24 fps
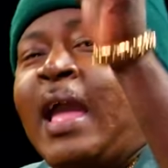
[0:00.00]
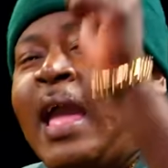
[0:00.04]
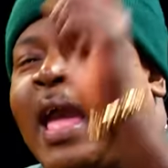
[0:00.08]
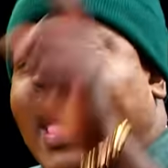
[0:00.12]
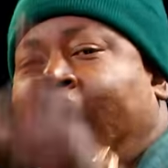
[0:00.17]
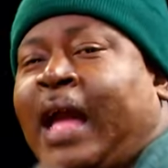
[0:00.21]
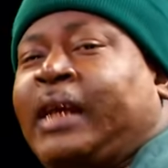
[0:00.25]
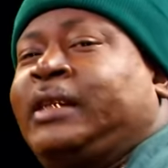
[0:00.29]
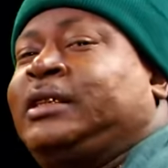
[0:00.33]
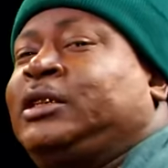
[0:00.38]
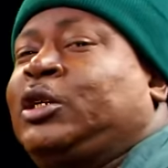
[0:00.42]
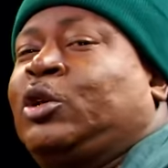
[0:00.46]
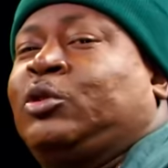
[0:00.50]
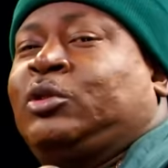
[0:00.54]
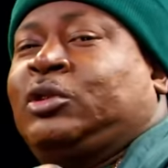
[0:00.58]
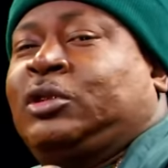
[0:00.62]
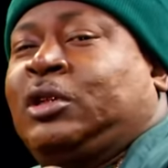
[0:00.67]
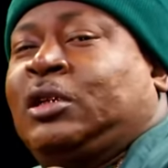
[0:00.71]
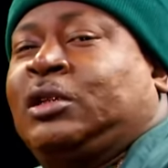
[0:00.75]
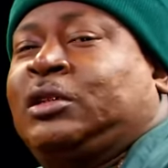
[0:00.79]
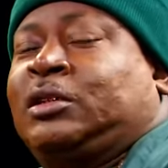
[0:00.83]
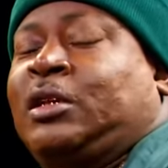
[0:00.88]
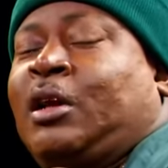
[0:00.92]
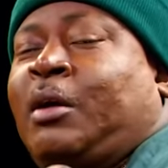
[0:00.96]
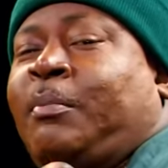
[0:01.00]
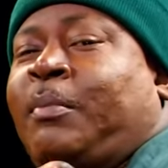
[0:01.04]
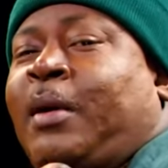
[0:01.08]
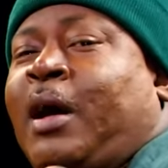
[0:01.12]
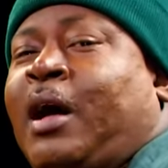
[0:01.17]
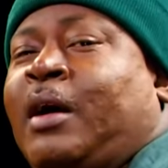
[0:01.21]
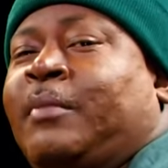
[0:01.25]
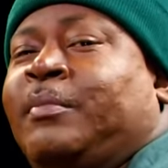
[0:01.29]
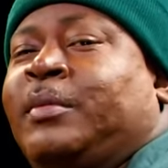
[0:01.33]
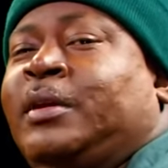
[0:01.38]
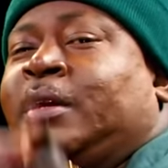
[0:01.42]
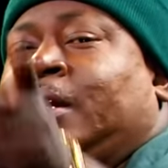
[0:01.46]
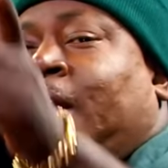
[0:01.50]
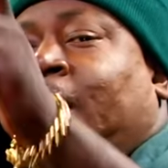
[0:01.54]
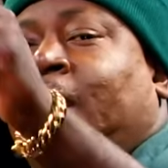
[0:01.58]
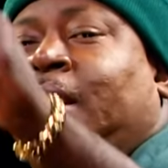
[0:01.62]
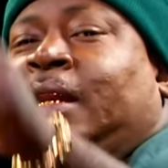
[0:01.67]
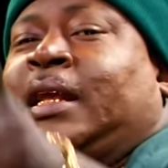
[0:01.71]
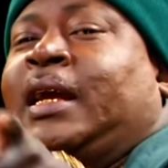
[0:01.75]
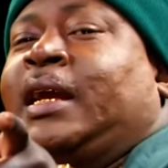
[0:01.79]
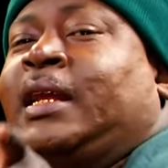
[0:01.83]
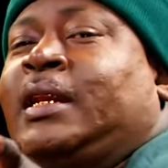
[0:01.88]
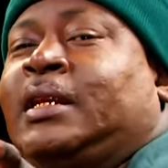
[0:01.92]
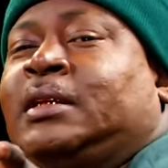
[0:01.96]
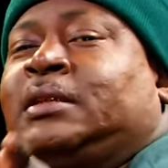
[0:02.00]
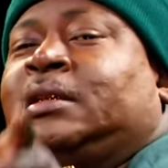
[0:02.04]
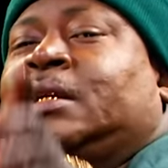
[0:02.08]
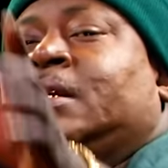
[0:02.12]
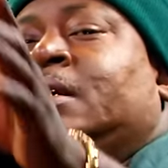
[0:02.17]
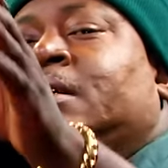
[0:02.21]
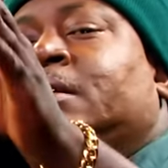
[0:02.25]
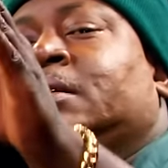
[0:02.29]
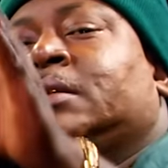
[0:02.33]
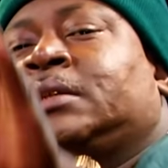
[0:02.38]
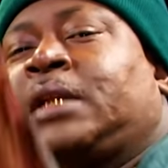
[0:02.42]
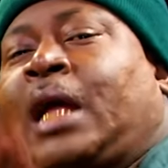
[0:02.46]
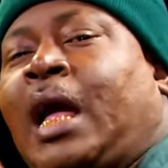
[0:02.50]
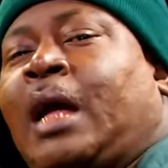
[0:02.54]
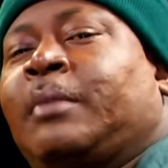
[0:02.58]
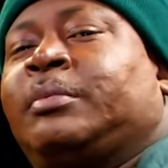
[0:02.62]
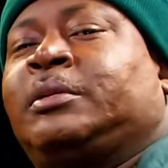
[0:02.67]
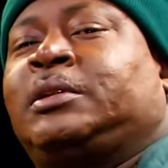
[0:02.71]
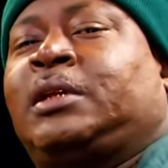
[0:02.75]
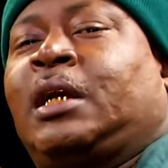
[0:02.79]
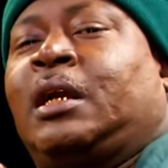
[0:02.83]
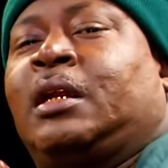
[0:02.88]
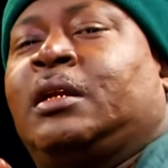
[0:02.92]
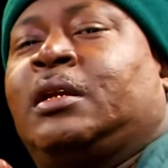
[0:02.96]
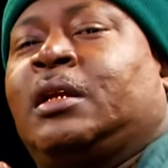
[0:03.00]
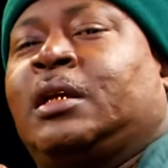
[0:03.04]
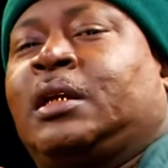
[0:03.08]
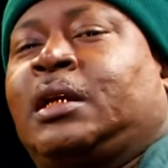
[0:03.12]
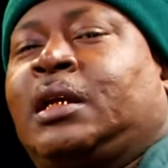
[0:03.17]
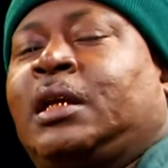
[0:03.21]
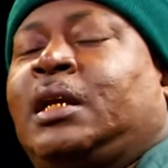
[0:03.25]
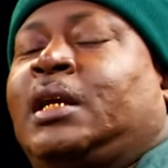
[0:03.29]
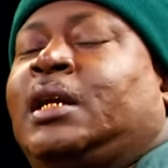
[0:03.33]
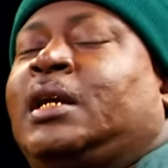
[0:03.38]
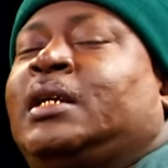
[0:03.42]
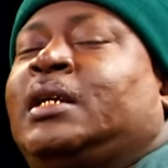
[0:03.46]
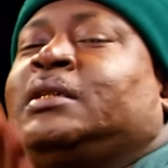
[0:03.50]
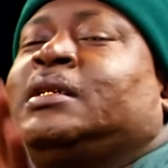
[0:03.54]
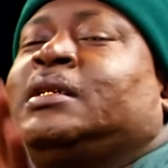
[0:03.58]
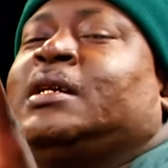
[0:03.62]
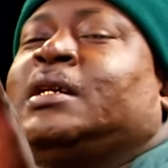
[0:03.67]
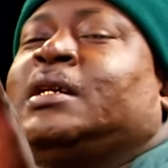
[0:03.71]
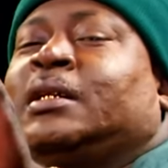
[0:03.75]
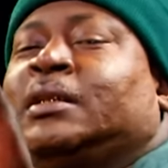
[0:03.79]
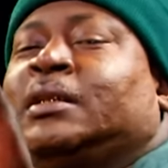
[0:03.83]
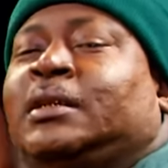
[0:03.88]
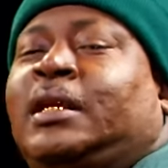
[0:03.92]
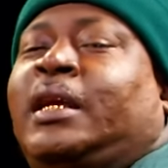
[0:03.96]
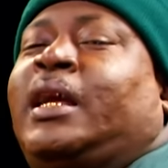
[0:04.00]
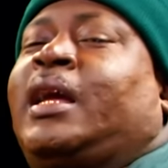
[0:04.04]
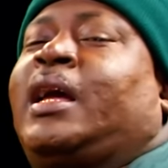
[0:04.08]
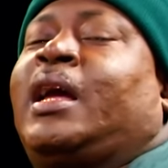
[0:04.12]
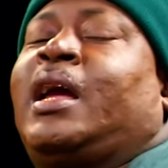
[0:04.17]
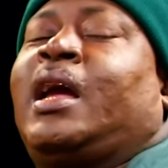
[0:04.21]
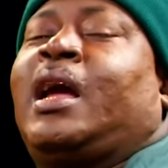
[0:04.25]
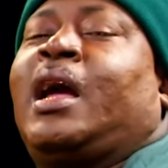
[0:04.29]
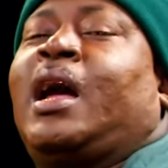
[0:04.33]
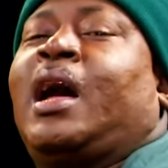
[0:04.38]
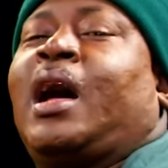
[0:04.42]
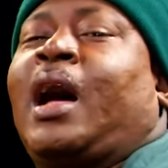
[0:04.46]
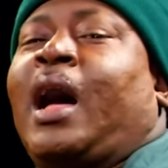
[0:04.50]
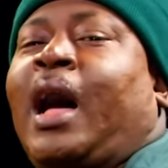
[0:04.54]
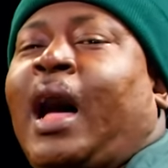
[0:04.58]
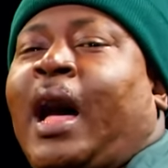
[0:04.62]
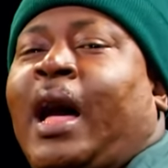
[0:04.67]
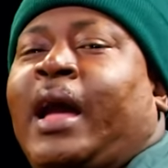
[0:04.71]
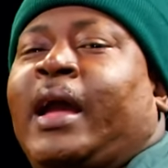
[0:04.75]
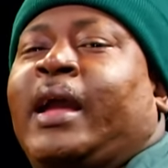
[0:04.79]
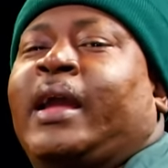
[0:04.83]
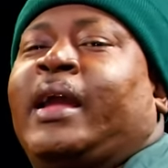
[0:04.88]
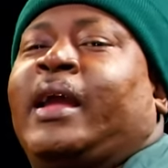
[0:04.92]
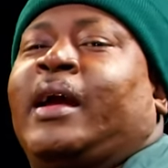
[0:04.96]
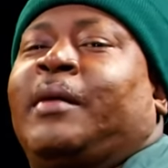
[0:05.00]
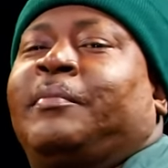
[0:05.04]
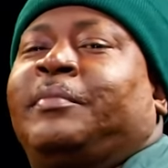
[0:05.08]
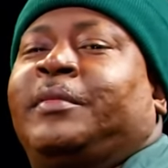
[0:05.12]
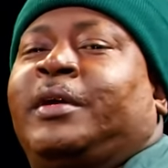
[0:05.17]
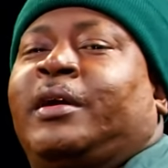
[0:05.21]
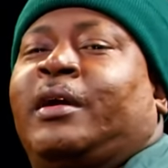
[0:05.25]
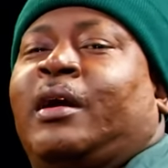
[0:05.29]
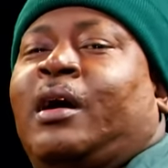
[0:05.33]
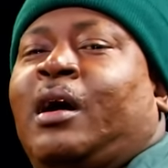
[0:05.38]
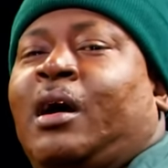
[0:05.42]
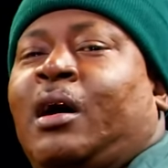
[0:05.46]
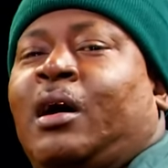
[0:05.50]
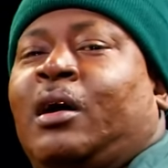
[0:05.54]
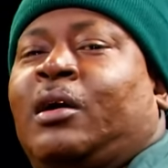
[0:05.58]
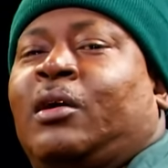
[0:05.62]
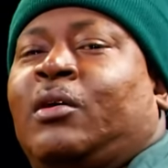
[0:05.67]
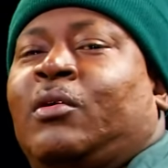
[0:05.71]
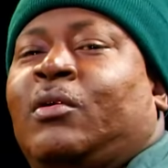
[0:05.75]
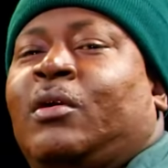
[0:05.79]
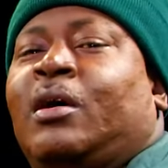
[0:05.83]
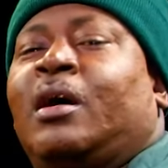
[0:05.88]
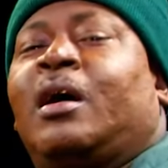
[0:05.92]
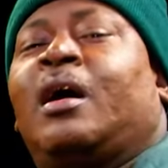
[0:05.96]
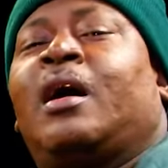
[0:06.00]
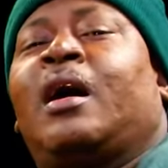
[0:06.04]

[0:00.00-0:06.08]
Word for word: And ask your sister about me. And ladies, stop telling your kids that I am their uncle.